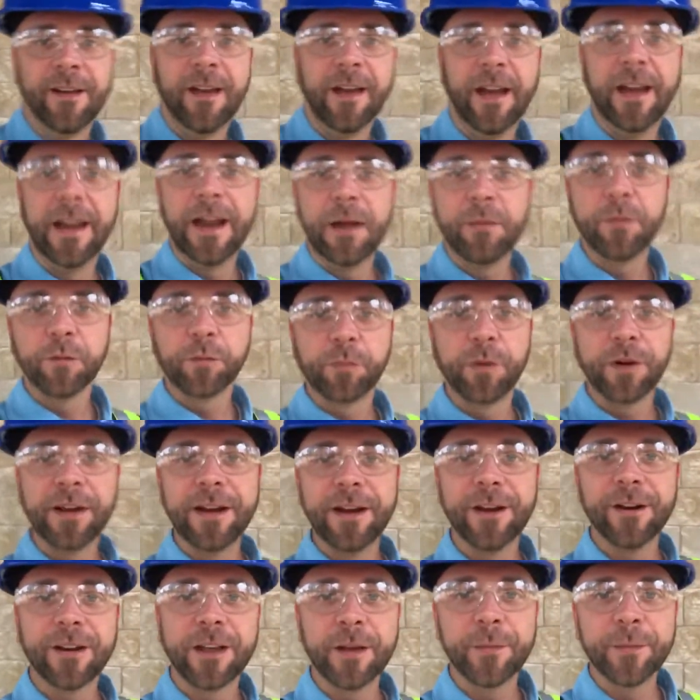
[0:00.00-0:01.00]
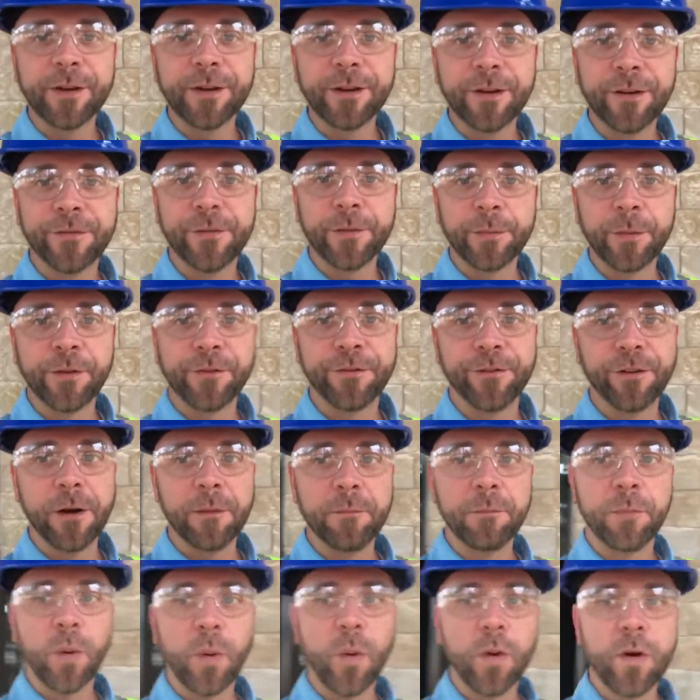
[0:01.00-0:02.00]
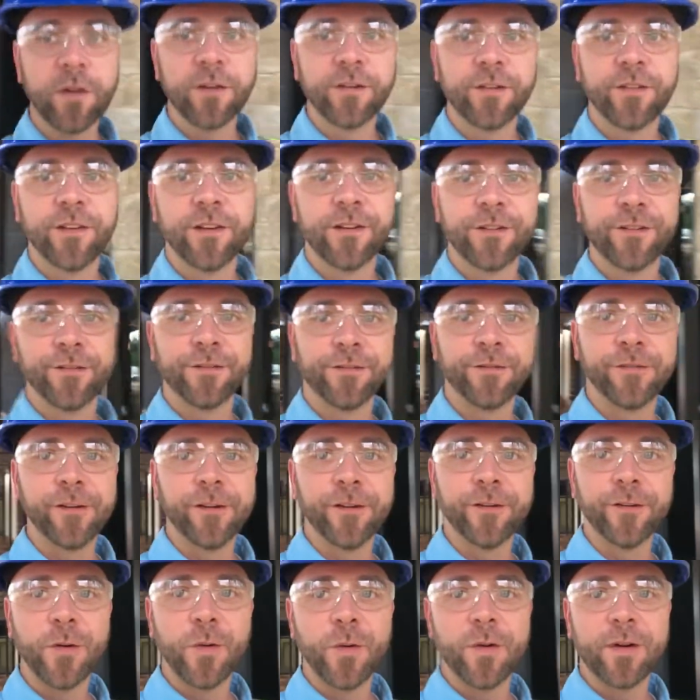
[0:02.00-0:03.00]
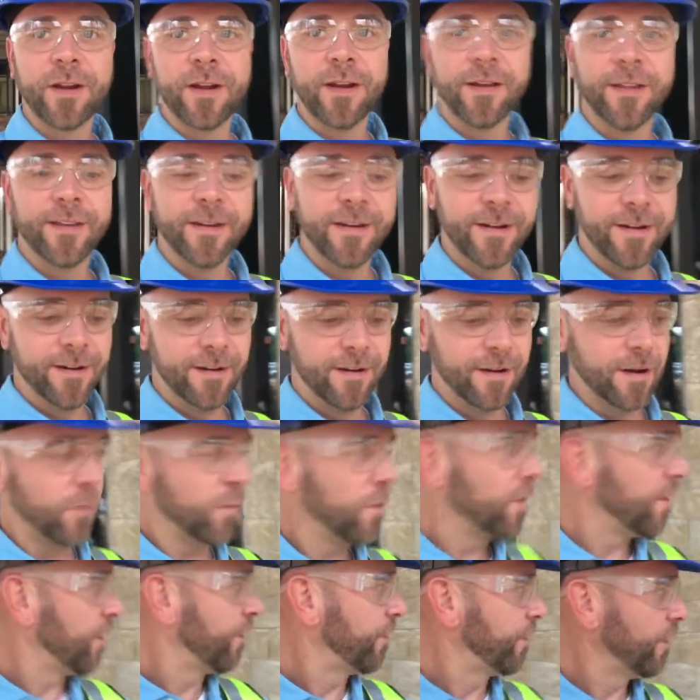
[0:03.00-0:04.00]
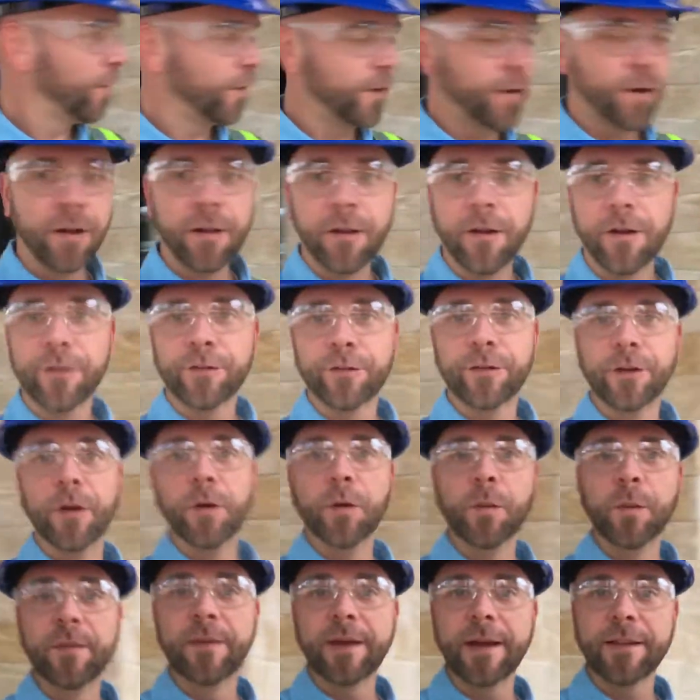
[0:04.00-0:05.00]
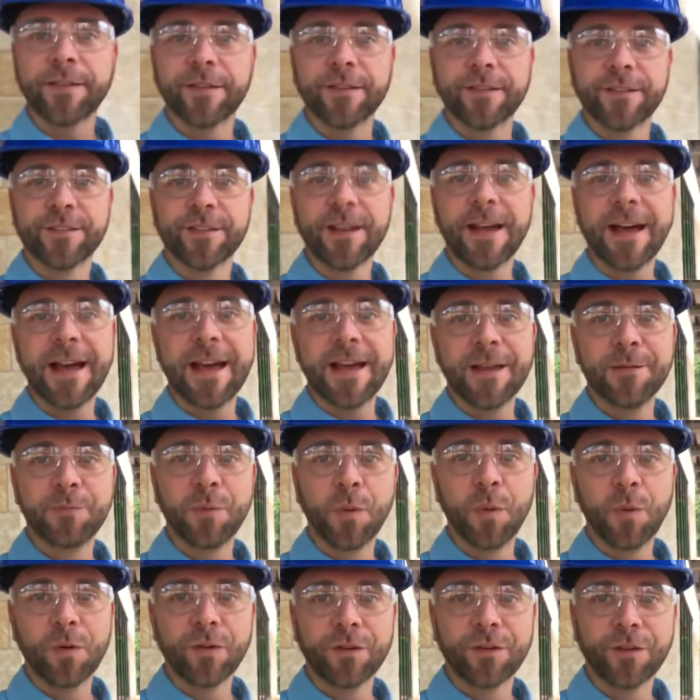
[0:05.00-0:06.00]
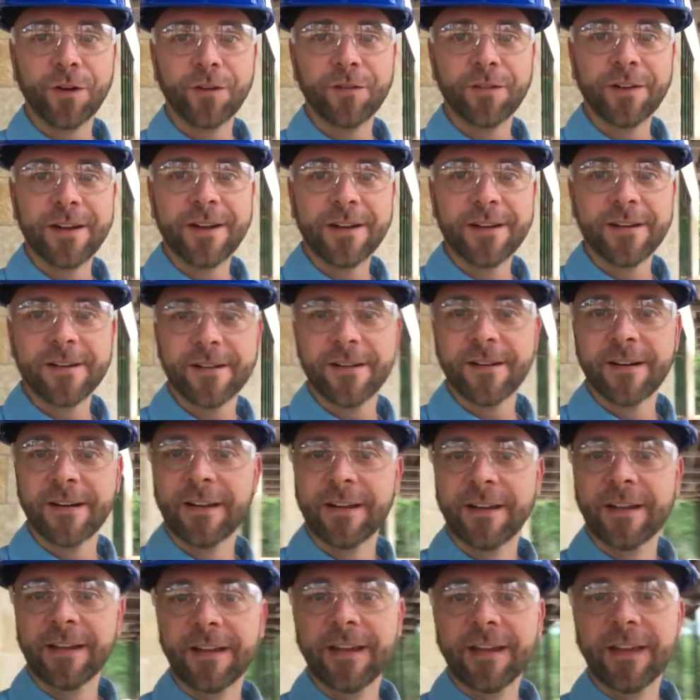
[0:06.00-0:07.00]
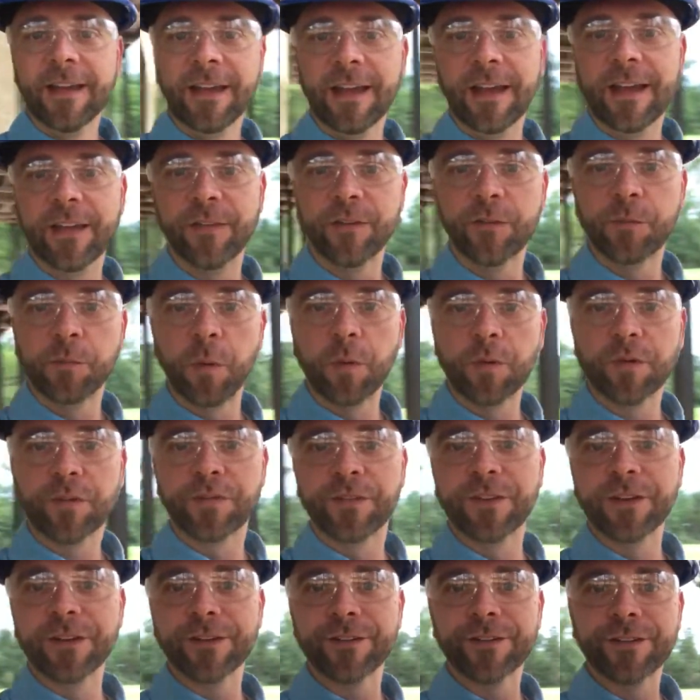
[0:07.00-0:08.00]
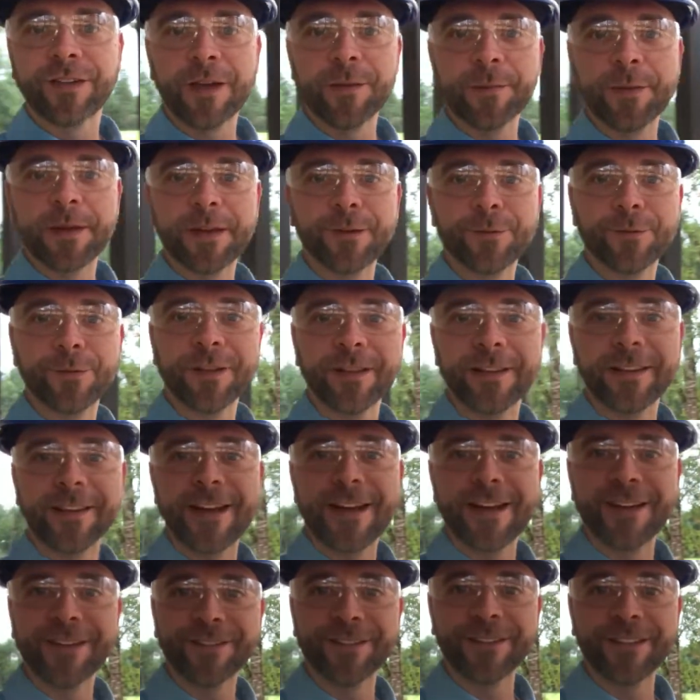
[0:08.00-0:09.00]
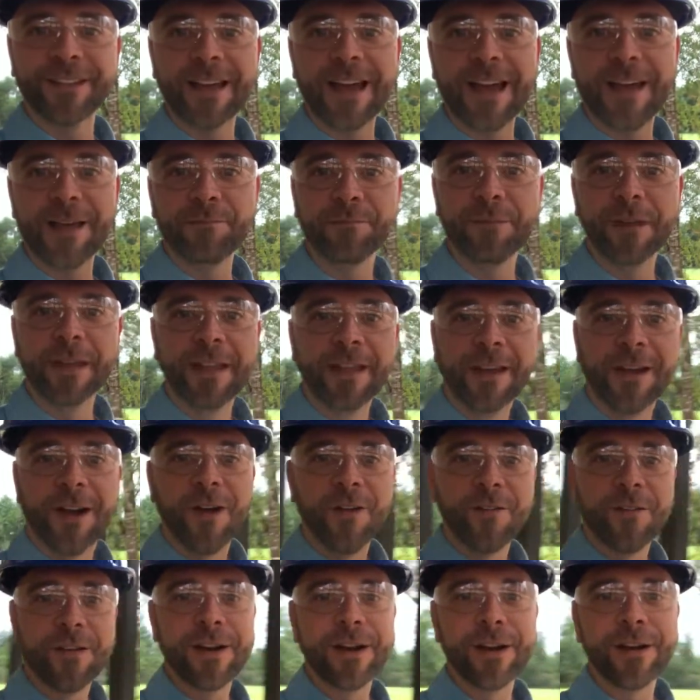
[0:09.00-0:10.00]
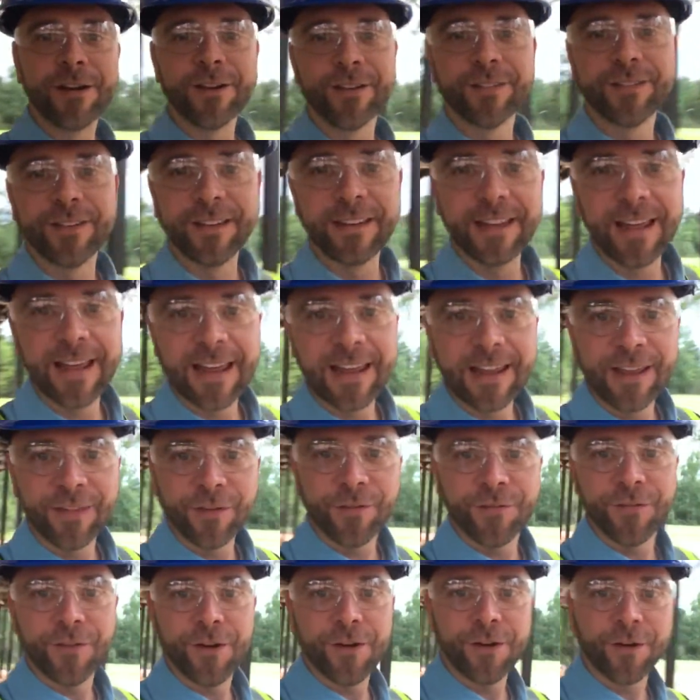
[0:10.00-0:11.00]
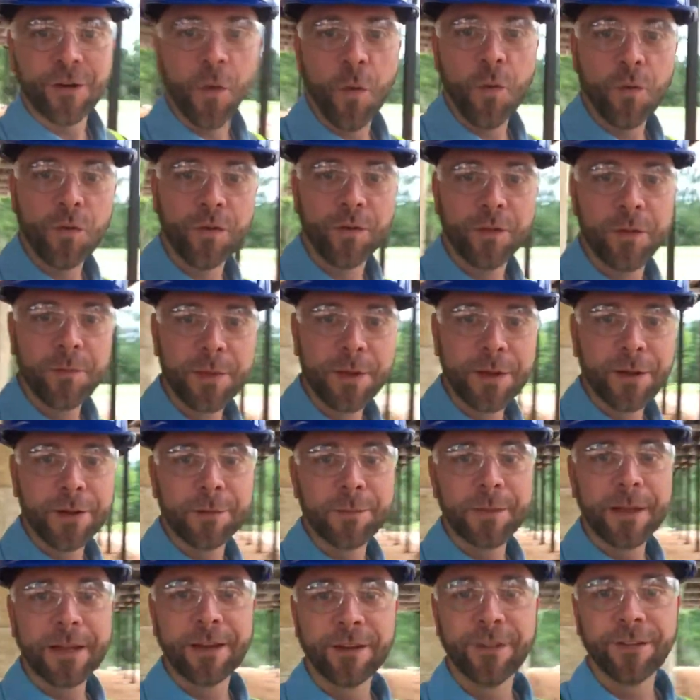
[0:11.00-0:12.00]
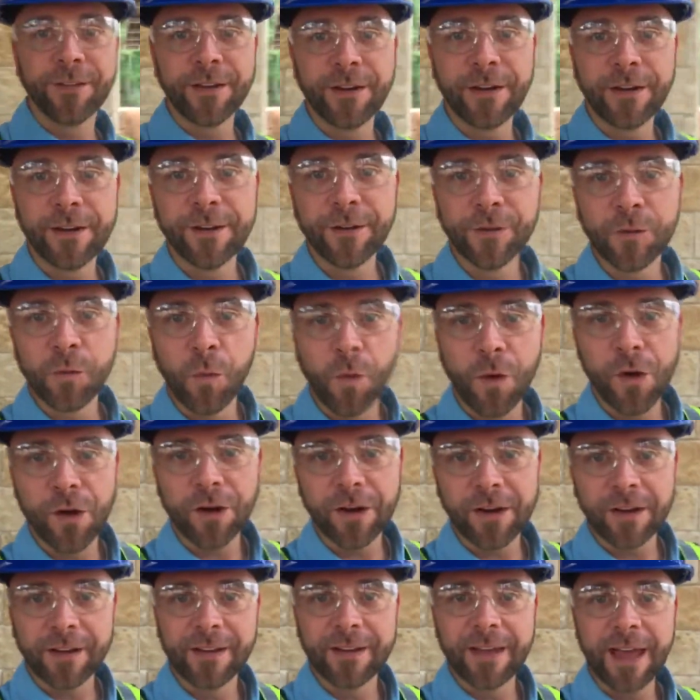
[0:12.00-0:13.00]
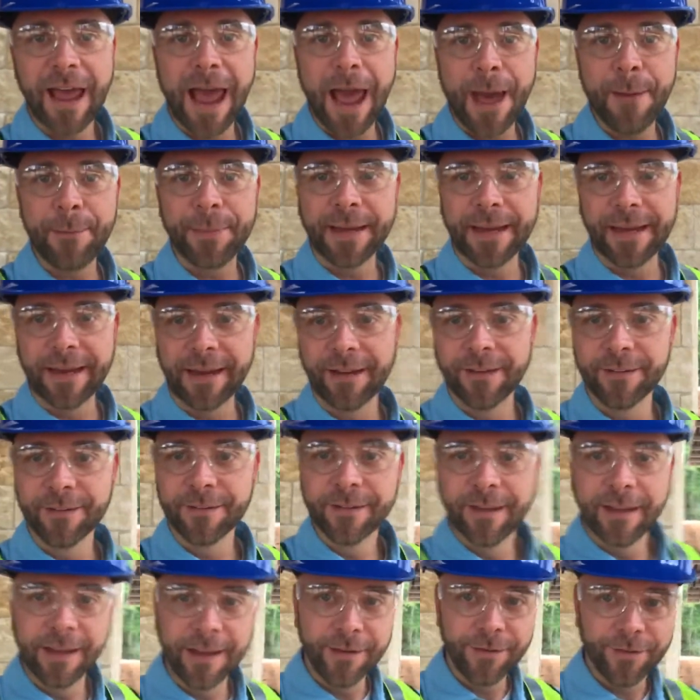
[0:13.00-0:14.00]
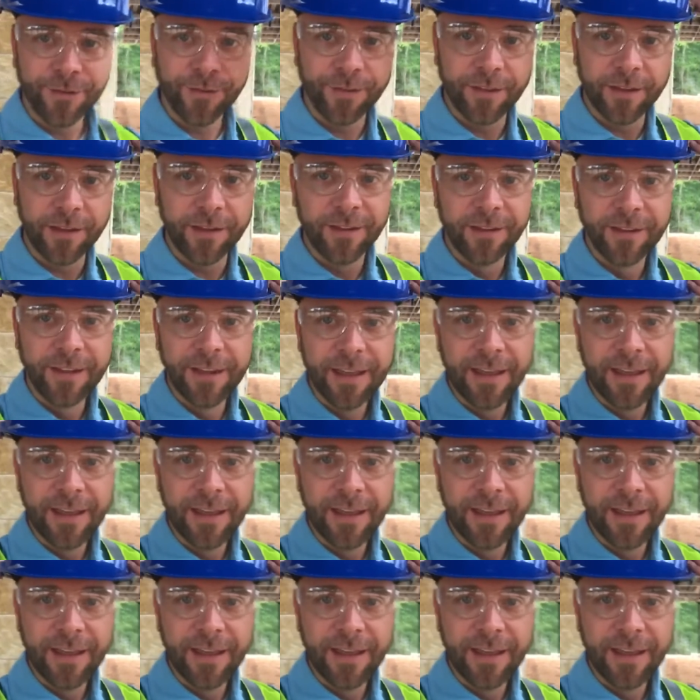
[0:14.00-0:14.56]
Hey neighbors, Brent here coming to you from the front porch. There's the front door down there, and I wanted to show y'all also we've got the side porch over here, and the sports field is coming in really nicely. I'm over here today at the far corner of the building because there is work happening, hence the